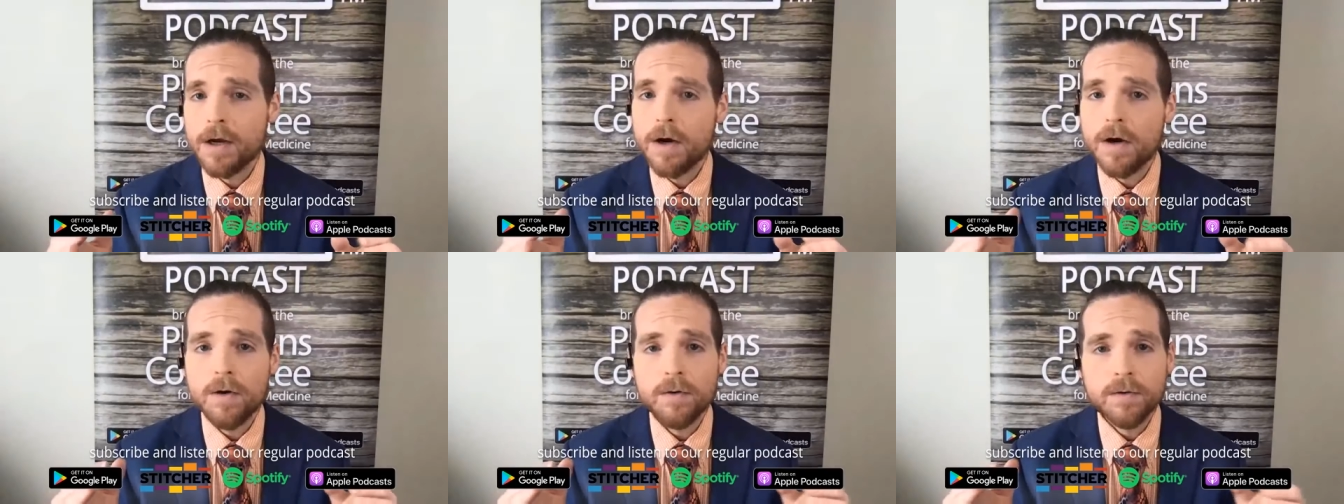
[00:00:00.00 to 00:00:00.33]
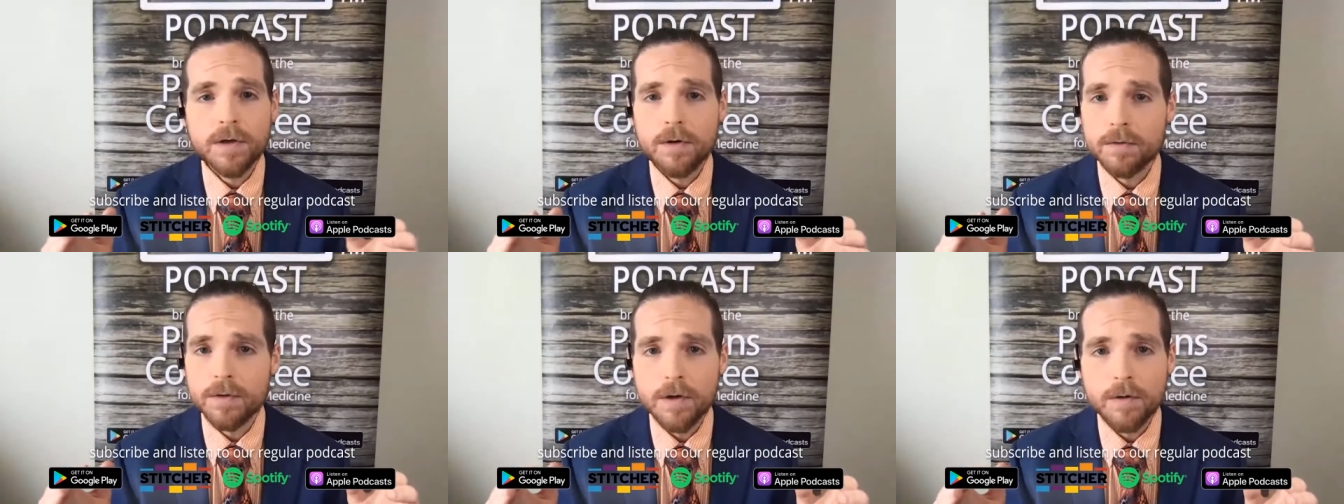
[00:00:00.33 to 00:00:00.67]
Oh
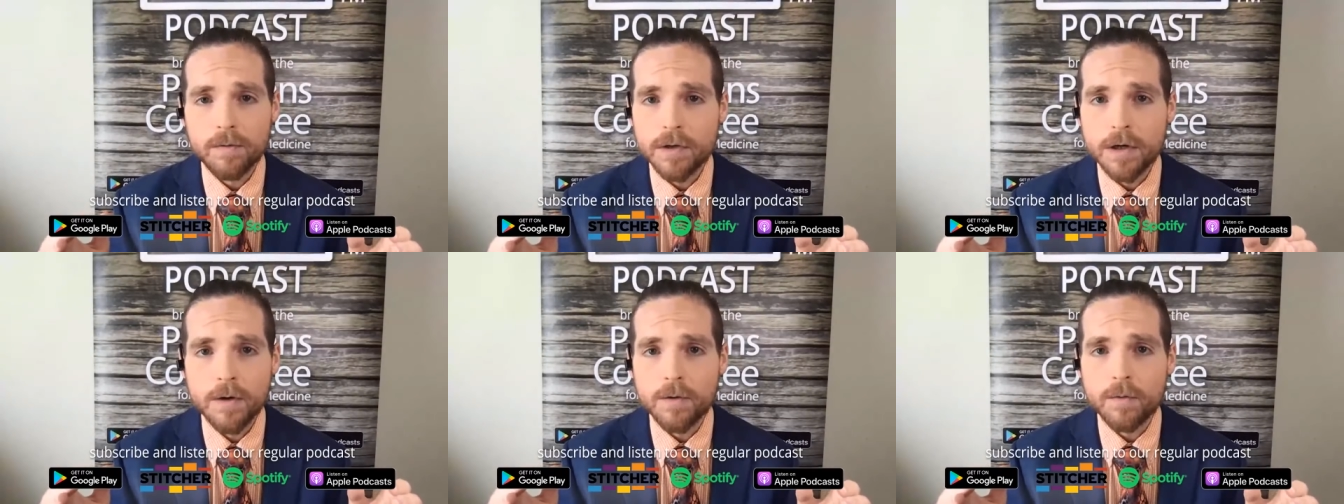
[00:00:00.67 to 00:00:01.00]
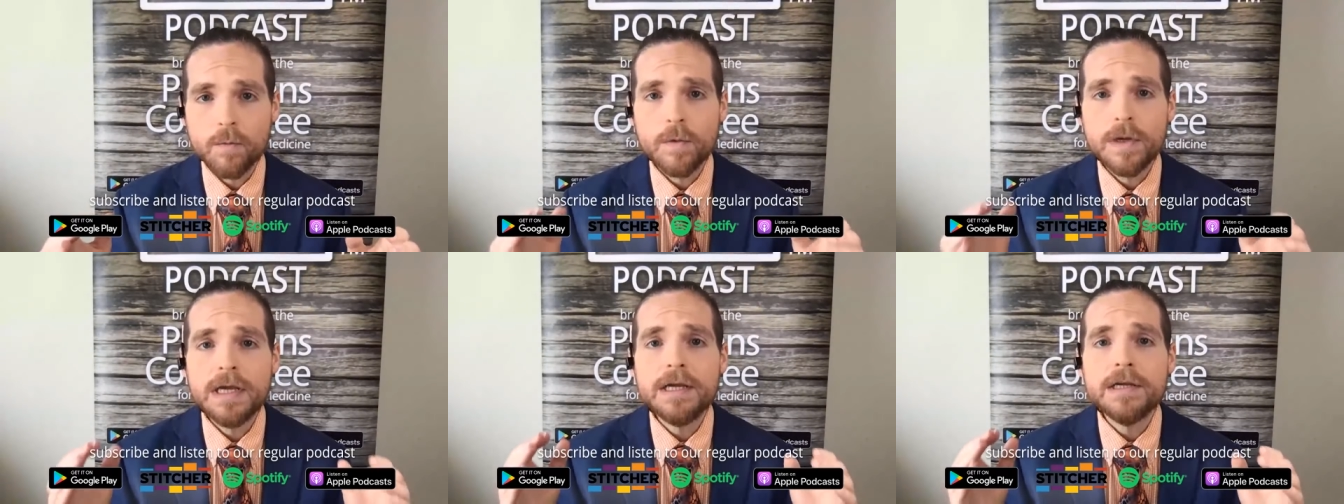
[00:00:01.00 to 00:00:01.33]
no, no, no.
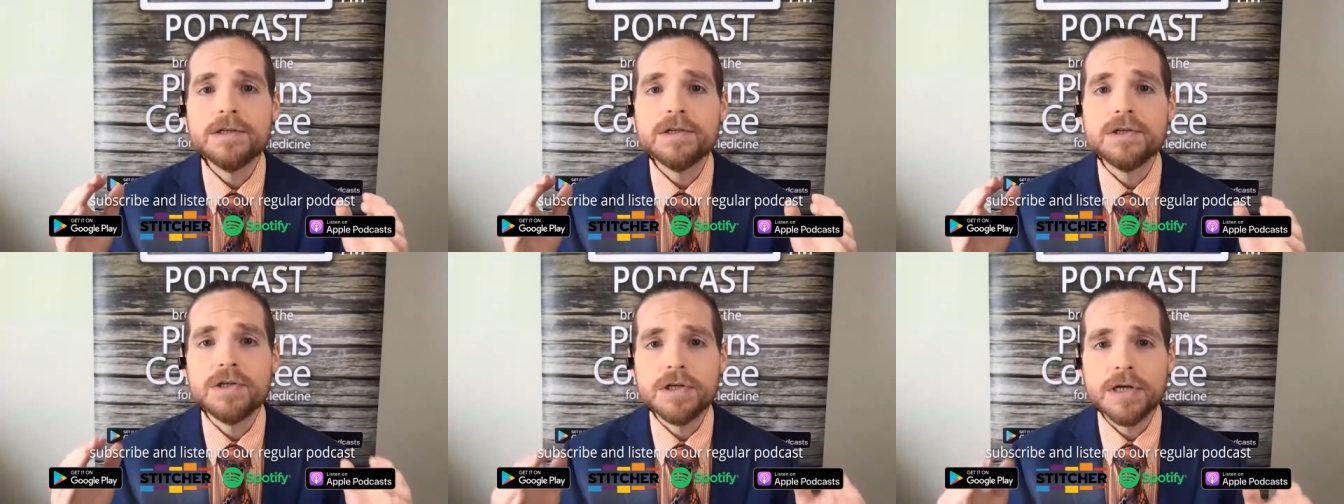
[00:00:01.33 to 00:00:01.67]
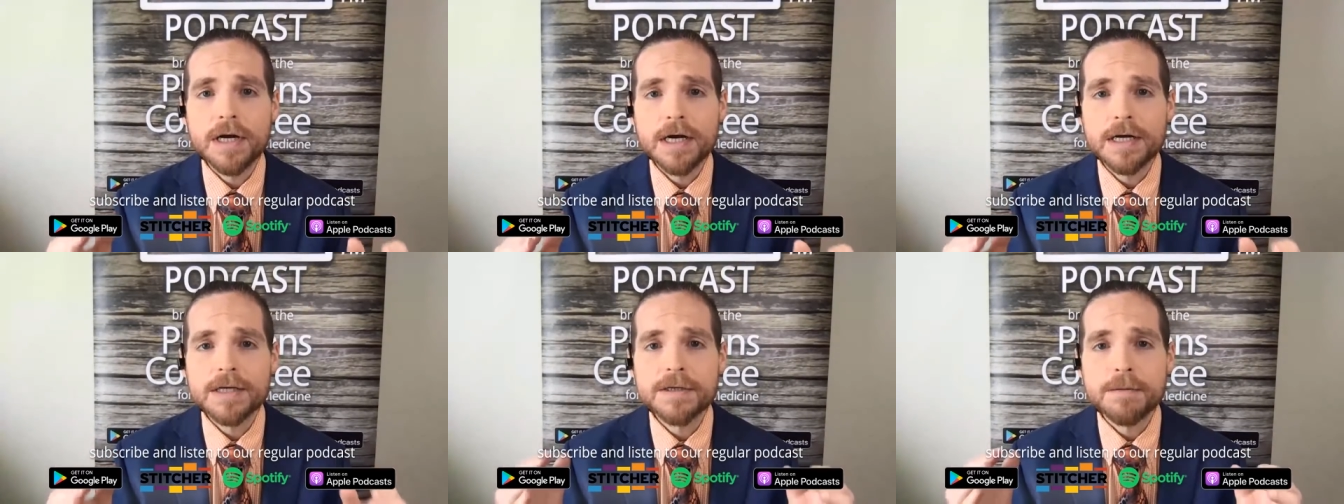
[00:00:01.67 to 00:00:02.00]
We
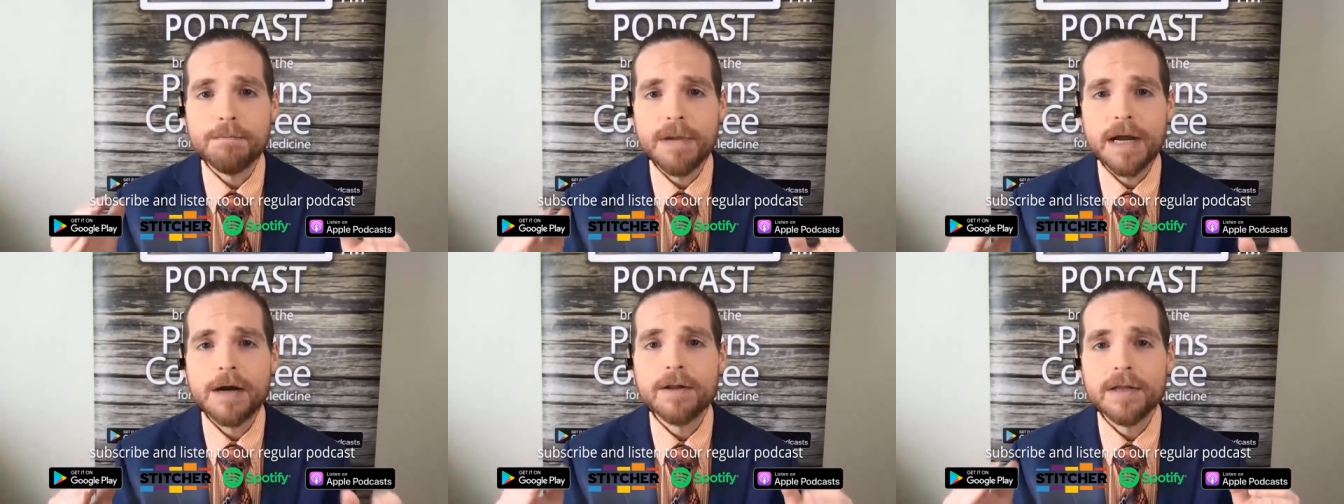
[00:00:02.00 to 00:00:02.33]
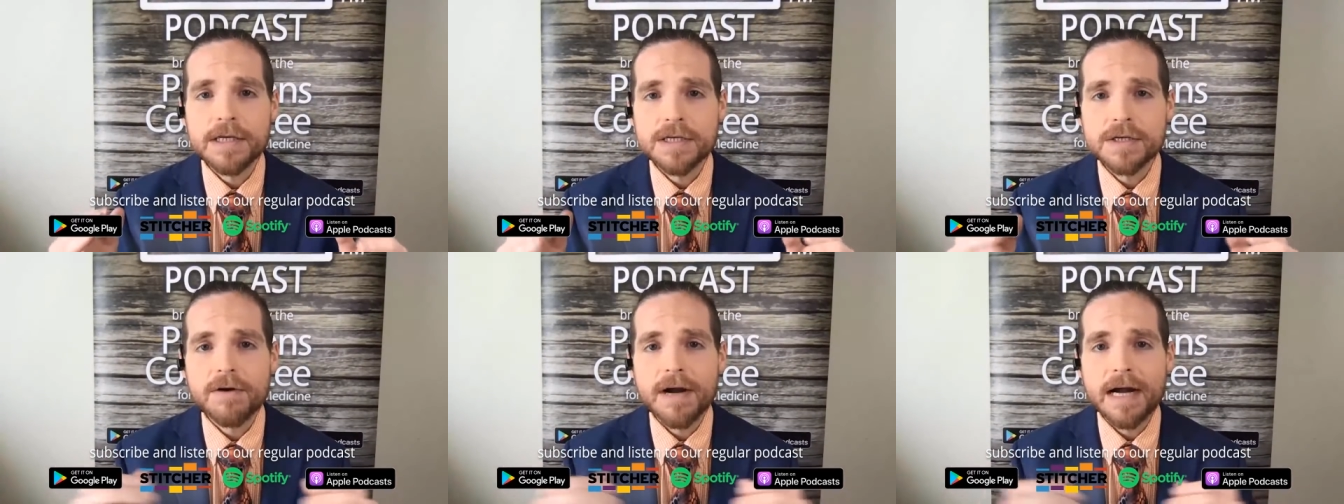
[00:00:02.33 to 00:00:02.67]
just
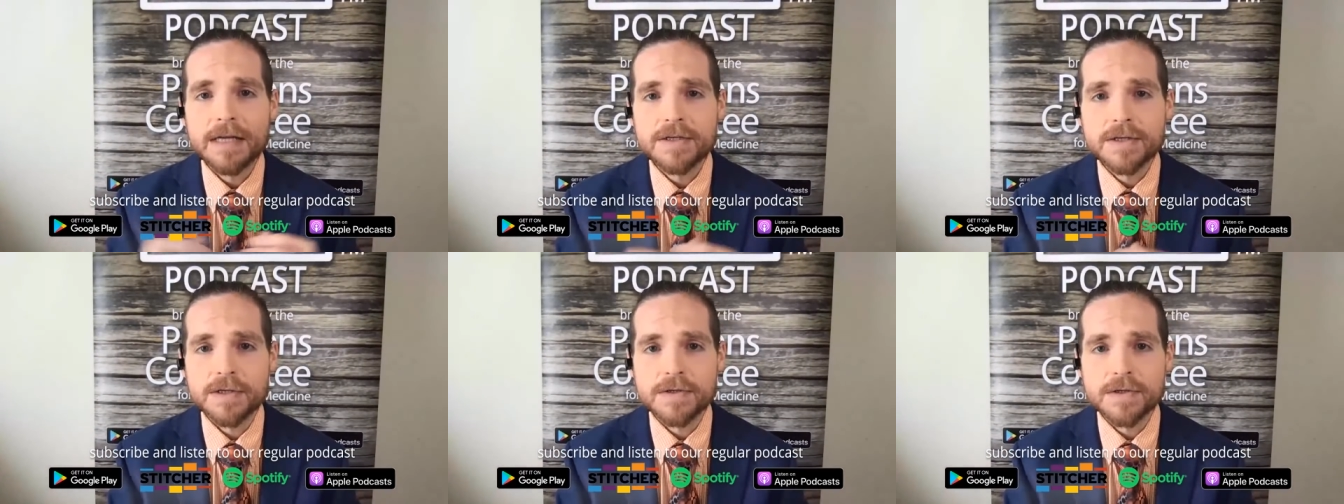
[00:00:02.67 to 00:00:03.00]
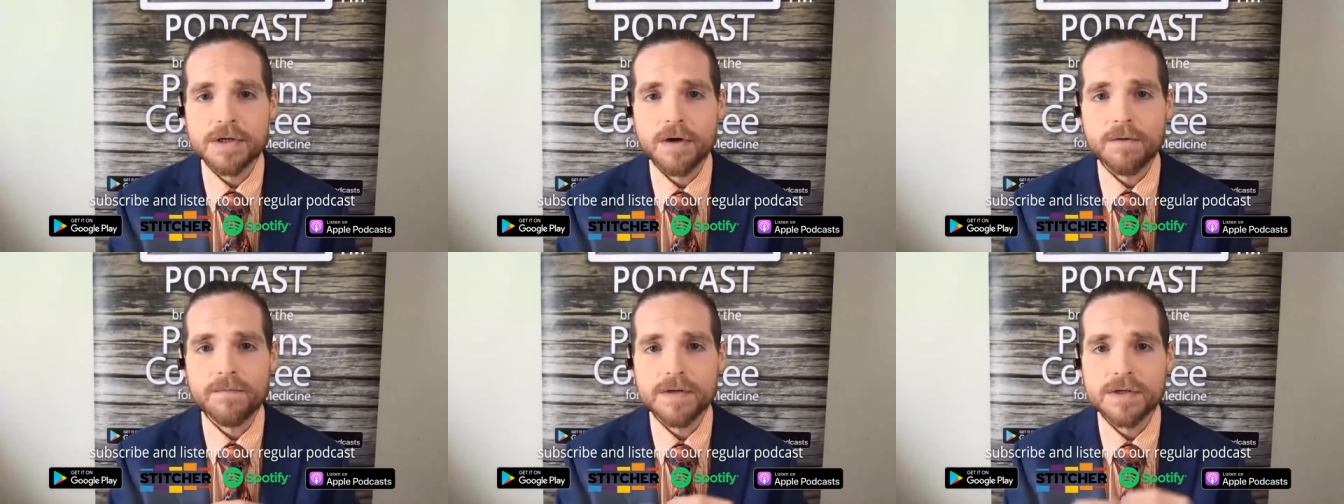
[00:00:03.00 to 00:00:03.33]
barely scratched the
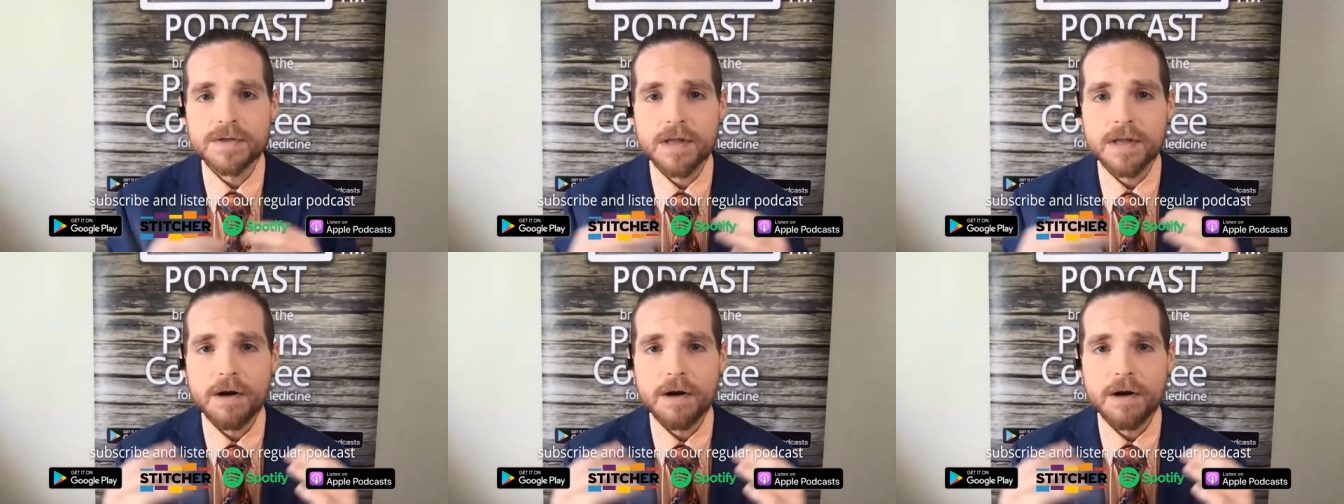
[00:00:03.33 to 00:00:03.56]
surface.